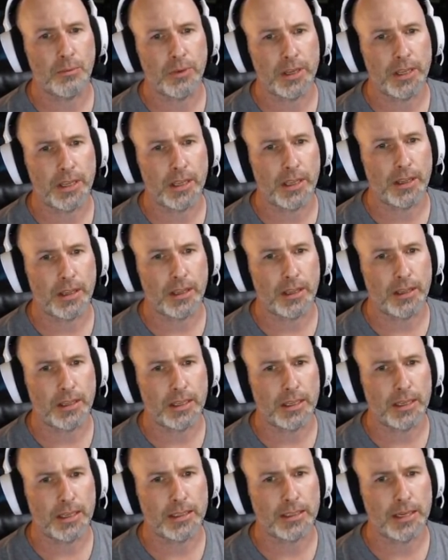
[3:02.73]
with
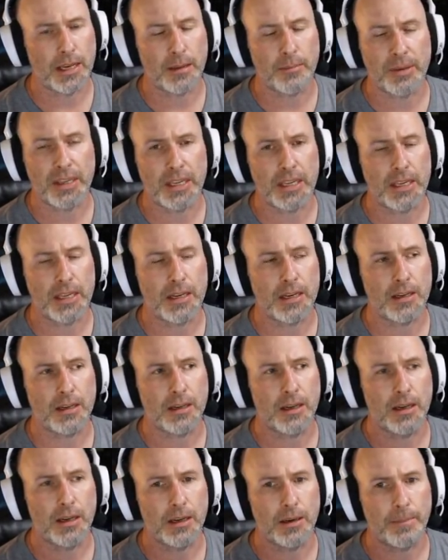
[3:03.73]
the Stampede
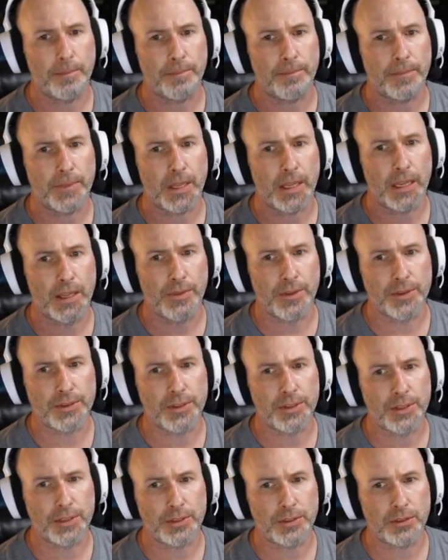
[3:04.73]
in
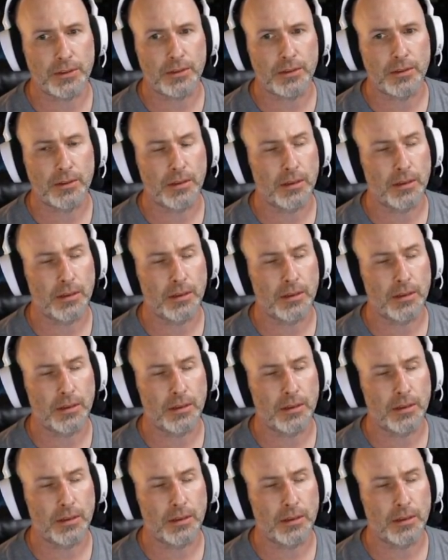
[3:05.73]
this edition?